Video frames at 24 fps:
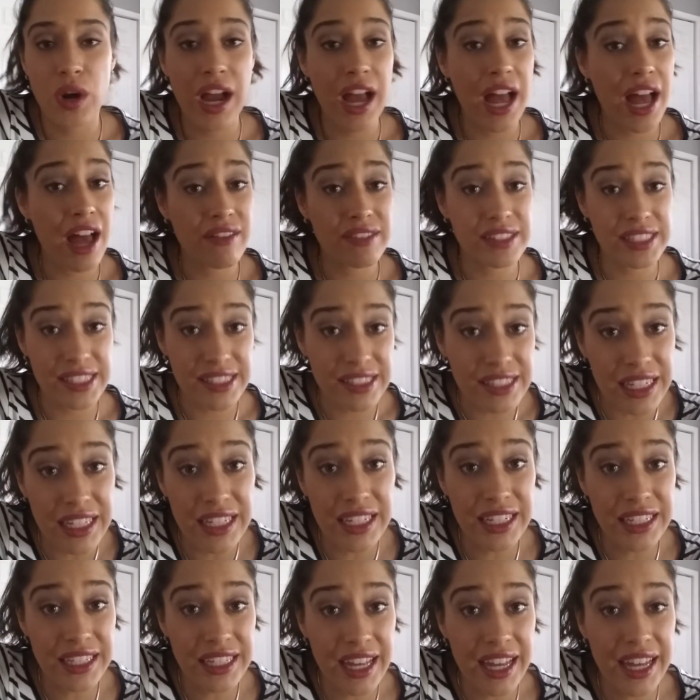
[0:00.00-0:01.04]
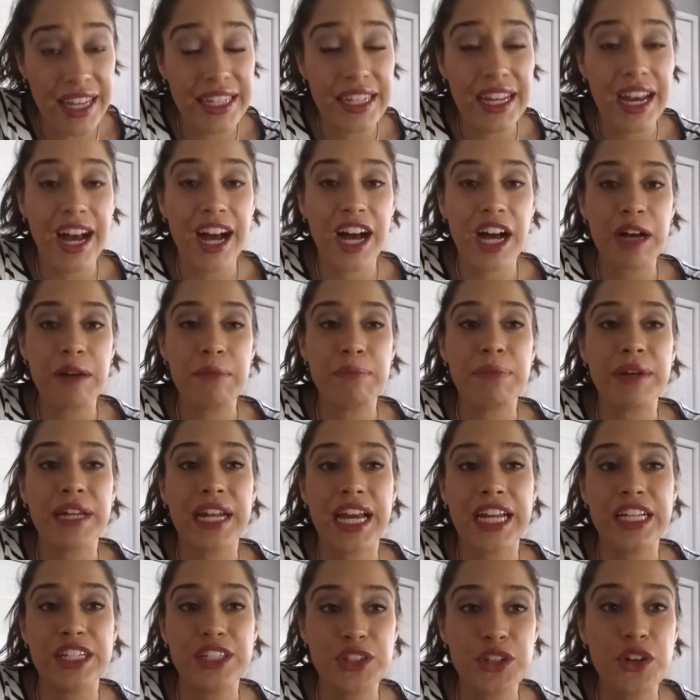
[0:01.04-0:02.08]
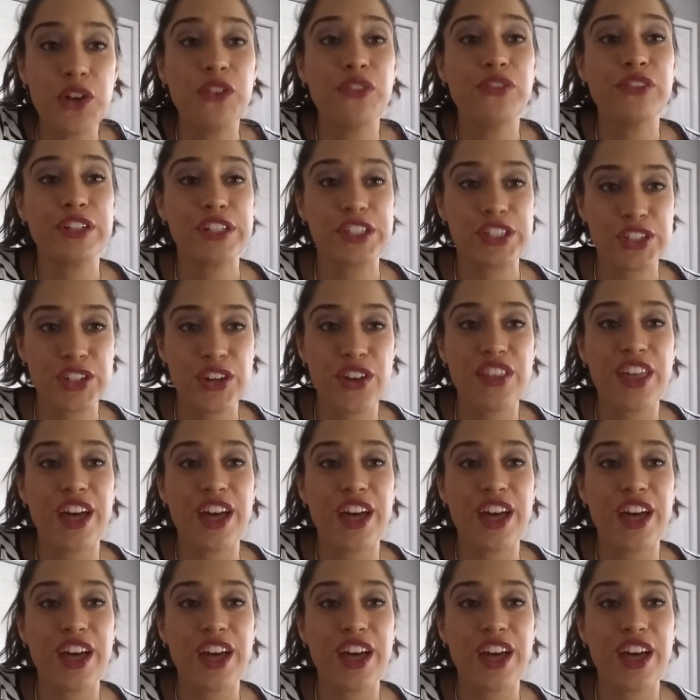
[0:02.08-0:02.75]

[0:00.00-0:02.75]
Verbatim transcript: I haven't seen it yet, um, but I know for sure